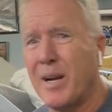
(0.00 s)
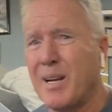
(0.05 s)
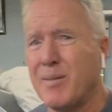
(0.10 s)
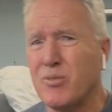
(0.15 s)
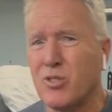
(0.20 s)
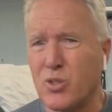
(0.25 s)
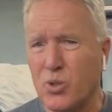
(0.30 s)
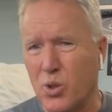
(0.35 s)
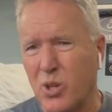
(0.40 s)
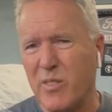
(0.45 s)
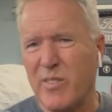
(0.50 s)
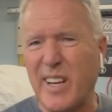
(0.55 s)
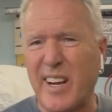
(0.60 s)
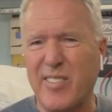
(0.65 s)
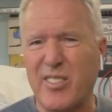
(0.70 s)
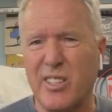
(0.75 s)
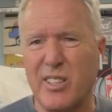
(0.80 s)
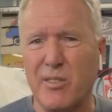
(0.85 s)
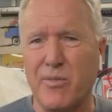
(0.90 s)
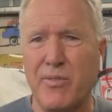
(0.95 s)
I'm sort of
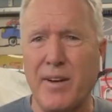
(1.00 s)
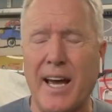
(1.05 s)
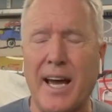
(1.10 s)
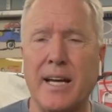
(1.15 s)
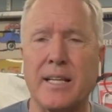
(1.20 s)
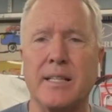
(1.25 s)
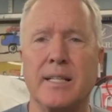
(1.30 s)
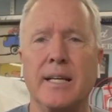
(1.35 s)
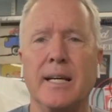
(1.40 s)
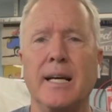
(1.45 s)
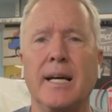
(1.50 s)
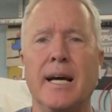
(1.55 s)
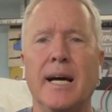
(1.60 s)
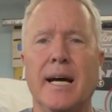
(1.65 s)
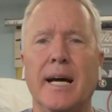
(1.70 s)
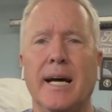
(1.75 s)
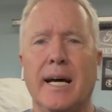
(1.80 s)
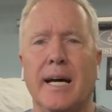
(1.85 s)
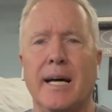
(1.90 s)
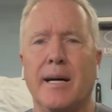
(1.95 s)
after the fact.
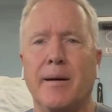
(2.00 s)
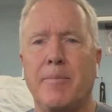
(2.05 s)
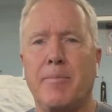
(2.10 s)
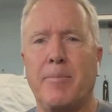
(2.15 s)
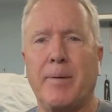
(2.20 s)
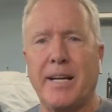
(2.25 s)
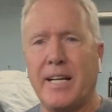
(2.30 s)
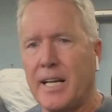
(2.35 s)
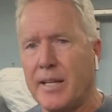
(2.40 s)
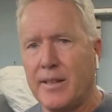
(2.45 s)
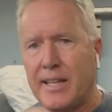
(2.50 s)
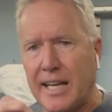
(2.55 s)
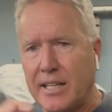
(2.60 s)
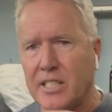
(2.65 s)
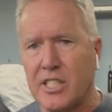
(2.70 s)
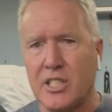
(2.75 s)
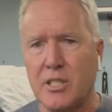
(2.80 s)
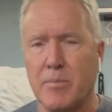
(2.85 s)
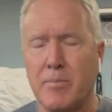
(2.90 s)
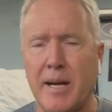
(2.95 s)
But that
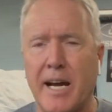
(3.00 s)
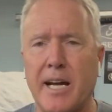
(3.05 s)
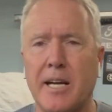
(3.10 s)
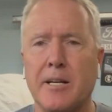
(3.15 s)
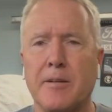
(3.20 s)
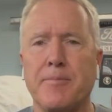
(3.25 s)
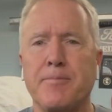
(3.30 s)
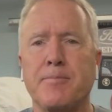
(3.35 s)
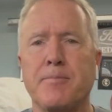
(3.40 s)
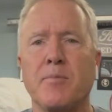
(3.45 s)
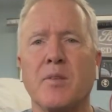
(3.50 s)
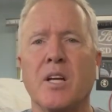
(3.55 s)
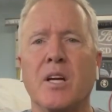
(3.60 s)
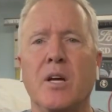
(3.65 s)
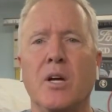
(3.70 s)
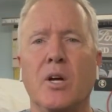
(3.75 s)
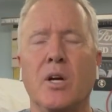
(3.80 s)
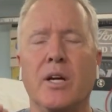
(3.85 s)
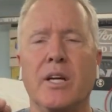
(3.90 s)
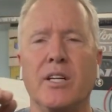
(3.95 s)
doesn't matter.
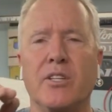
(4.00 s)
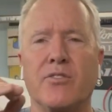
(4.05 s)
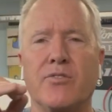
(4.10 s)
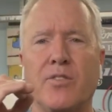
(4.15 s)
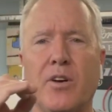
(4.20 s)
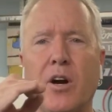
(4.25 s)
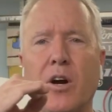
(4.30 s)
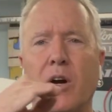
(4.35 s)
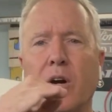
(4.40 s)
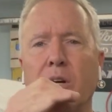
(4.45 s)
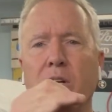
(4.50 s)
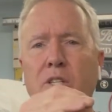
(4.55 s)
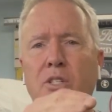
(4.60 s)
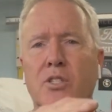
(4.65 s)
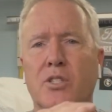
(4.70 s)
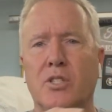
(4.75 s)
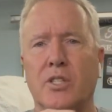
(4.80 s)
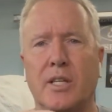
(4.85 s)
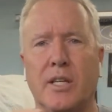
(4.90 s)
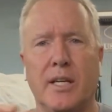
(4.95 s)
As far
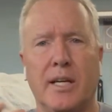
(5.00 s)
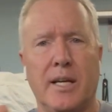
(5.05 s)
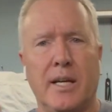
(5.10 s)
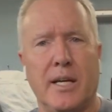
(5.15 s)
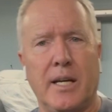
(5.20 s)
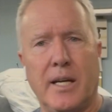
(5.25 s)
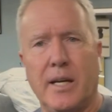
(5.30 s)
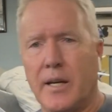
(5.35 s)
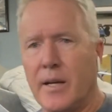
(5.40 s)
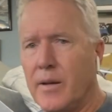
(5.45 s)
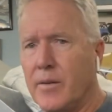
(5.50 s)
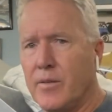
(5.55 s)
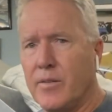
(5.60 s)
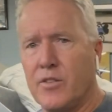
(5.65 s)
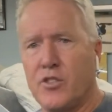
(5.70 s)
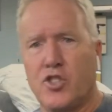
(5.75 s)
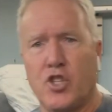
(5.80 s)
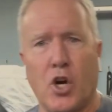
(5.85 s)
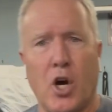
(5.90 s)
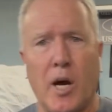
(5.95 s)
as
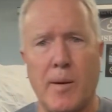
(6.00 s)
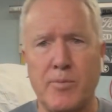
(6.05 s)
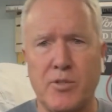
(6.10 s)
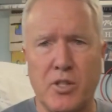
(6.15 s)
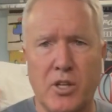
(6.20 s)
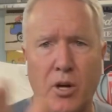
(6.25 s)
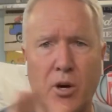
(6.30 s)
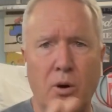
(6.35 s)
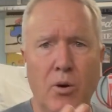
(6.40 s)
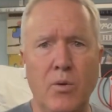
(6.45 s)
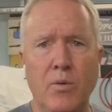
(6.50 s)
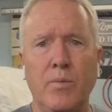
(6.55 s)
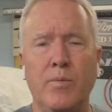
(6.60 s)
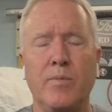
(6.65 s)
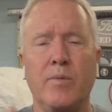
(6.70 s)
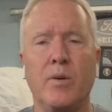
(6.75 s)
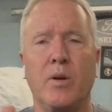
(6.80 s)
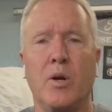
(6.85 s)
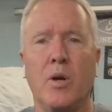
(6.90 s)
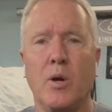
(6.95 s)
jobs go,
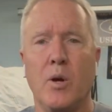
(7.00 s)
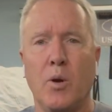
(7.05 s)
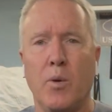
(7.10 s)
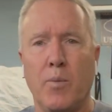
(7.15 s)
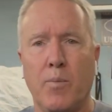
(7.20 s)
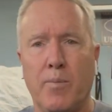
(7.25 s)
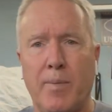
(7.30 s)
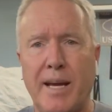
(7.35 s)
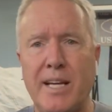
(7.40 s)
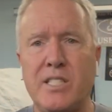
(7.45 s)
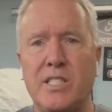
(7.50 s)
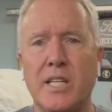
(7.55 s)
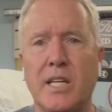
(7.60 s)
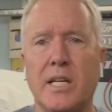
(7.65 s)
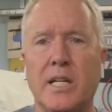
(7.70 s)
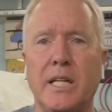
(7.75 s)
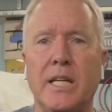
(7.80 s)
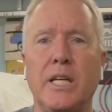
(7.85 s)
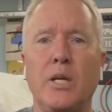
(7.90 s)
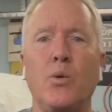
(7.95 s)

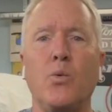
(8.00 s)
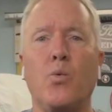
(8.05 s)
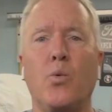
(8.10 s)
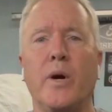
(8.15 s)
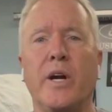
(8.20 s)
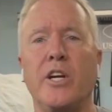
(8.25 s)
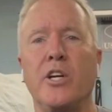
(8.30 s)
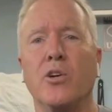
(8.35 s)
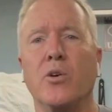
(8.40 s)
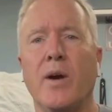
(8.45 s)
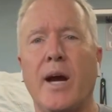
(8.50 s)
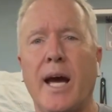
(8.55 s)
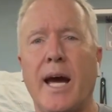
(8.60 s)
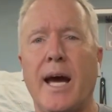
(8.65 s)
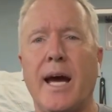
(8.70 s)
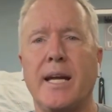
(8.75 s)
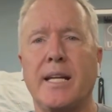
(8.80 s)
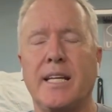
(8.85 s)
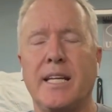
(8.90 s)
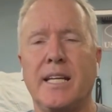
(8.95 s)
basically where you're
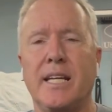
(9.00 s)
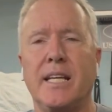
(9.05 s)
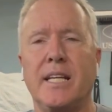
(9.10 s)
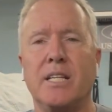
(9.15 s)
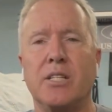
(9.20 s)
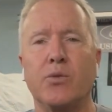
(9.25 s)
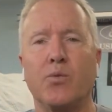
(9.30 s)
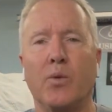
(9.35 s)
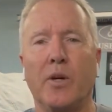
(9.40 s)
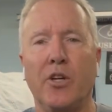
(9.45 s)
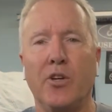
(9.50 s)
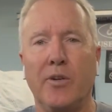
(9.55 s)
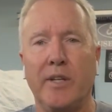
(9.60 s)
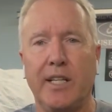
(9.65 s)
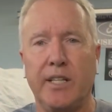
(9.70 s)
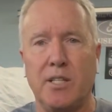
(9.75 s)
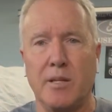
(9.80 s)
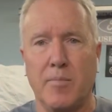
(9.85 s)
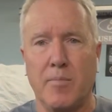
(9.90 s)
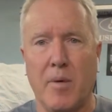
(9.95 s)
at is where you need
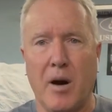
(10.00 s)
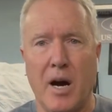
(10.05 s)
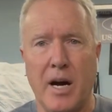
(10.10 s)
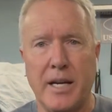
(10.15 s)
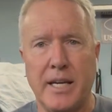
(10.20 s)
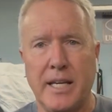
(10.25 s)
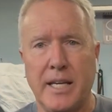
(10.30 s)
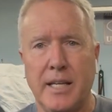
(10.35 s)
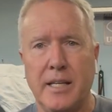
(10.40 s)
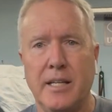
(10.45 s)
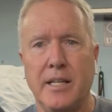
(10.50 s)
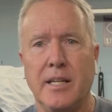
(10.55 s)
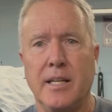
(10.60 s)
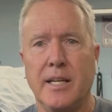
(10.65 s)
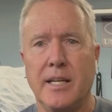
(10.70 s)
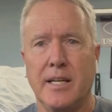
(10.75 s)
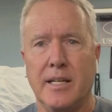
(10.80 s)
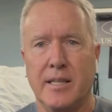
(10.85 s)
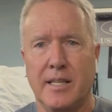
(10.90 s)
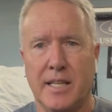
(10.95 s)
to mock in
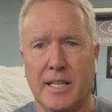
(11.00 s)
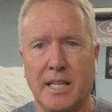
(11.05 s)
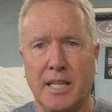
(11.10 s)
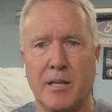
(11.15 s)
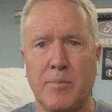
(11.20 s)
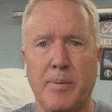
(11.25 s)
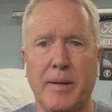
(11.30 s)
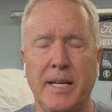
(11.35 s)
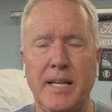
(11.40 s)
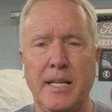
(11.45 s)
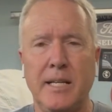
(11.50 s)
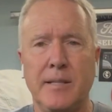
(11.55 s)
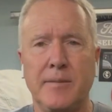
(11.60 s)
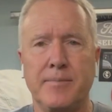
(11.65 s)
the kick plate,